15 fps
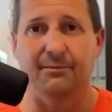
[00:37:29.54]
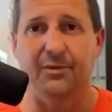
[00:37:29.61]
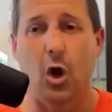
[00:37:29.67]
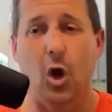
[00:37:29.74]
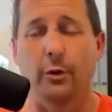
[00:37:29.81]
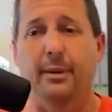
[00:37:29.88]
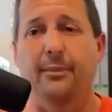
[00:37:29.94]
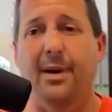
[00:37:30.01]

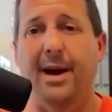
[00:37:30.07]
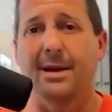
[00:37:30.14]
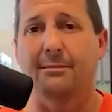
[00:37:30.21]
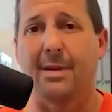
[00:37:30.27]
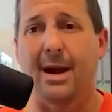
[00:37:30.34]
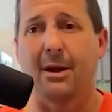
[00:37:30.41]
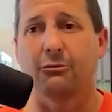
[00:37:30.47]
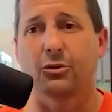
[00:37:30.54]
Kobe Bryant,
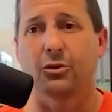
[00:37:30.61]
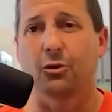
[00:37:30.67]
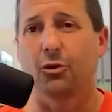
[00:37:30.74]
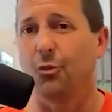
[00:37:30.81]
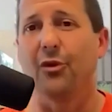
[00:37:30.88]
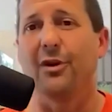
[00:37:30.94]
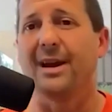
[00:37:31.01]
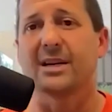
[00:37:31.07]
Michael
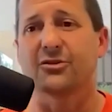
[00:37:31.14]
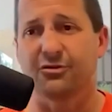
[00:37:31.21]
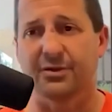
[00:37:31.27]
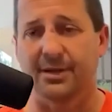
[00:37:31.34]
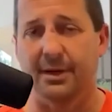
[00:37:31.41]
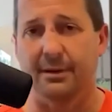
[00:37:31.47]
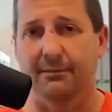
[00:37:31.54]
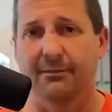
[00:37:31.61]
Jordan weren't
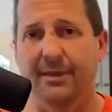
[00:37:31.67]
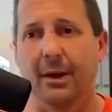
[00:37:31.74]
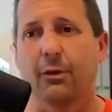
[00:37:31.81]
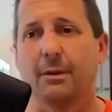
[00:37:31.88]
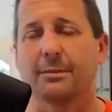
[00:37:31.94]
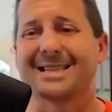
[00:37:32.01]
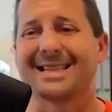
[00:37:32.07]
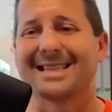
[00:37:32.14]
interested. They
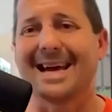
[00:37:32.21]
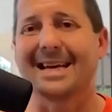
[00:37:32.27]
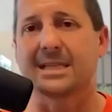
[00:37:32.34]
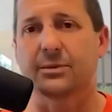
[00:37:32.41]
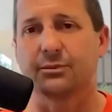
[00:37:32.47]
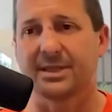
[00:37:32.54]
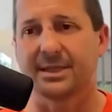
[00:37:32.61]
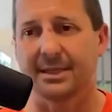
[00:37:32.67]
were
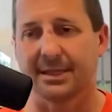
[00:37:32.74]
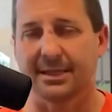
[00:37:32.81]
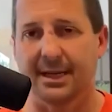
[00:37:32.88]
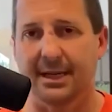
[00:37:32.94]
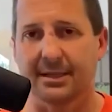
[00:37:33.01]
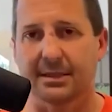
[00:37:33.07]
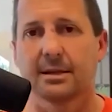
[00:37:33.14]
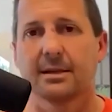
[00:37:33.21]
obsessed with success.